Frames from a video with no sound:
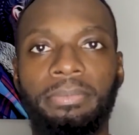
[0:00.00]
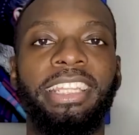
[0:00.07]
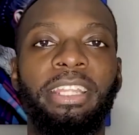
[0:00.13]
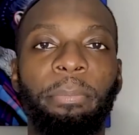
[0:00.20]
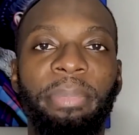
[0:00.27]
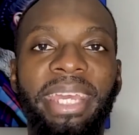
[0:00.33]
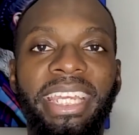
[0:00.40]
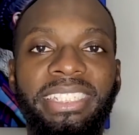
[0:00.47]

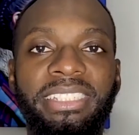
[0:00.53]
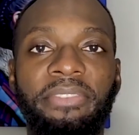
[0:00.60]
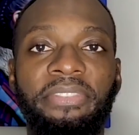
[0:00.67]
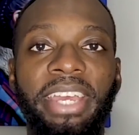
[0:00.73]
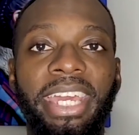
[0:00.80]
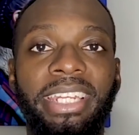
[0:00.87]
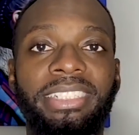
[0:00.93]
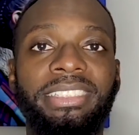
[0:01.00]
The biggest
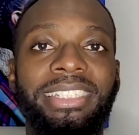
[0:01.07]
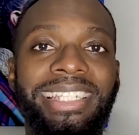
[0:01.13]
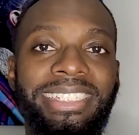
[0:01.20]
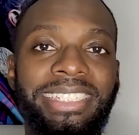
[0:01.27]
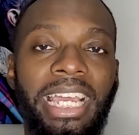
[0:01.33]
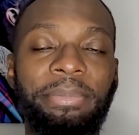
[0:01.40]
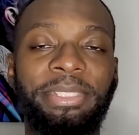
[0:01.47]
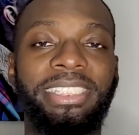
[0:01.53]
advantage
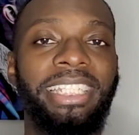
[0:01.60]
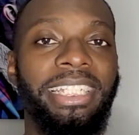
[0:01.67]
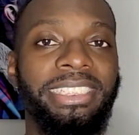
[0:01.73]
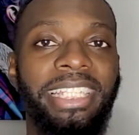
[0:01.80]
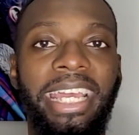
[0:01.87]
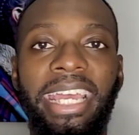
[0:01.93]
these types of sets